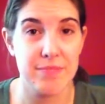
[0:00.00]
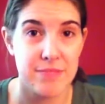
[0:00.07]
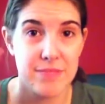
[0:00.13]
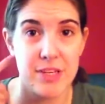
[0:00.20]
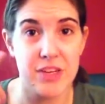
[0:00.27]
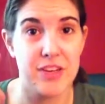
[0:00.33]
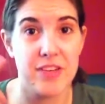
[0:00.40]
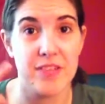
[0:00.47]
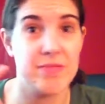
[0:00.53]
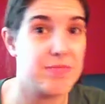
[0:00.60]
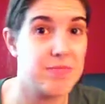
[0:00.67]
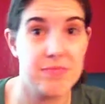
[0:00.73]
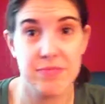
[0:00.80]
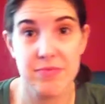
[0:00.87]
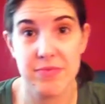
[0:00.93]
Your
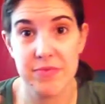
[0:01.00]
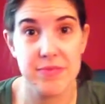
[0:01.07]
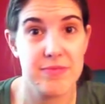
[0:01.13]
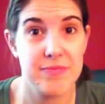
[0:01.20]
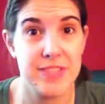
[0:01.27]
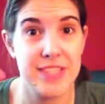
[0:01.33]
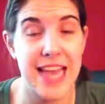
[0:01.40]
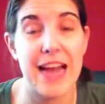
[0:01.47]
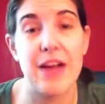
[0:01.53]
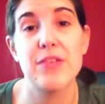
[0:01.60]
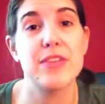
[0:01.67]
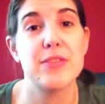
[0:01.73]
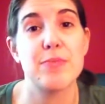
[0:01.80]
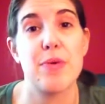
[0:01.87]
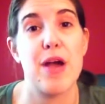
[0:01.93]

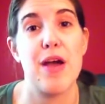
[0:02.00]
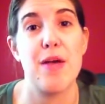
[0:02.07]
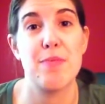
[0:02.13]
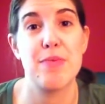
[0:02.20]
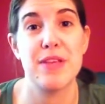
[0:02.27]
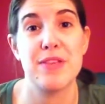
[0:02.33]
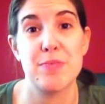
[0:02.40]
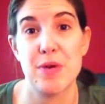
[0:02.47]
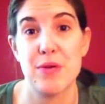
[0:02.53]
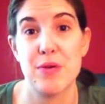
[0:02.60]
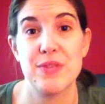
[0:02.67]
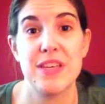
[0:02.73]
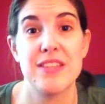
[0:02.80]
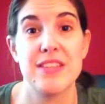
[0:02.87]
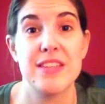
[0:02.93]
sound is
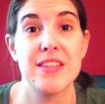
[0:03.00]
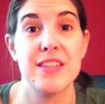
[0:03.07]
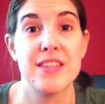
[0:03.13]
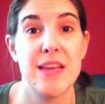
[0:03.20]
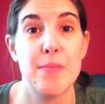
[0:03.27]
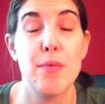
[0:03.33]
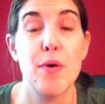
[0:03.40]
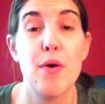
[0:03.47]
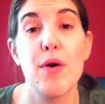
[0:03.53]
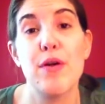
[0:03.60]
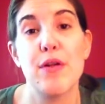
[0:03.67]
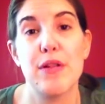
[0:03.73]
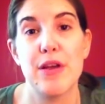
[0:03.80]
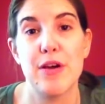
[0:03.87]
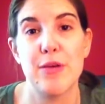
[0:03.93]
processed in the
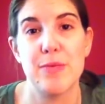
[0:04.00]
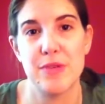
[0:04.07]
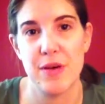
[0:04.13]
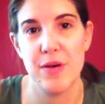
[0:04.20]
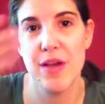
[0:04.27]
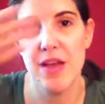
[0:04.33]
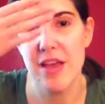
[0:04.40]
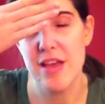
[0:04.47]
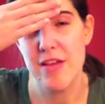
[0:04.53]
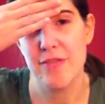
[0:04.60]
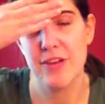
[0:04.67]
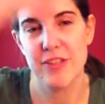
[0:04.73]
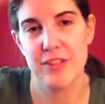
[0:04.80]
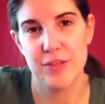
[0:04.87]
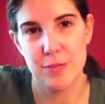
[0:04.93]
temporal lobe. So
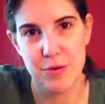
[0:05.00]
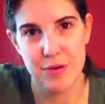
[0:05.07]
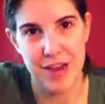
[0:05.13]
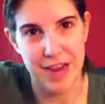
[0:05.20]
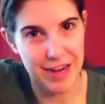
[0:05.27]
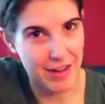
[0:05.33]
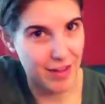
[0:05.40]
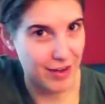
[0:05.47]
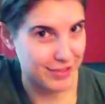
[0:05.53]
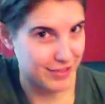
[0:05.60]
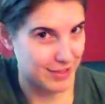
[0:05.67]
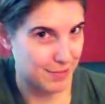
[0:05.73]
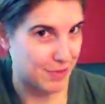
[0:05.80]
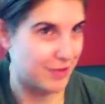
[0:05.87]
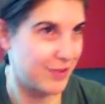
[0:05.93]
frontal, parietal,
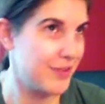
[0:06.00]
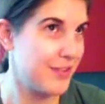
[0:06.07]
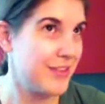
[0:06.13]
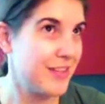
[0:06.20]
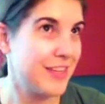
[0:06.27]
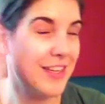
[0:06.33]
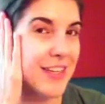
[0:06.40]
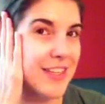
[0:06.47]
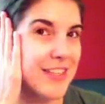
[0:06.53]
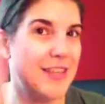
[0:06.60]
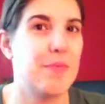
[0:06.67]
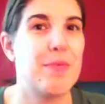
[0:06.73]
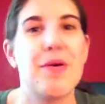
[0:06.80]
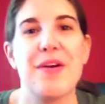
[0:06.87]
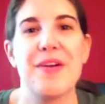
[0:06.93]
occipital,
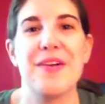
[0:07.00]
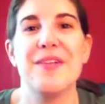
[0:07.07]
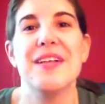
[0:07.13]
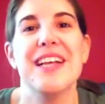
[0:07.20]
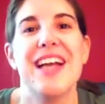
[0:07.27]
temporal.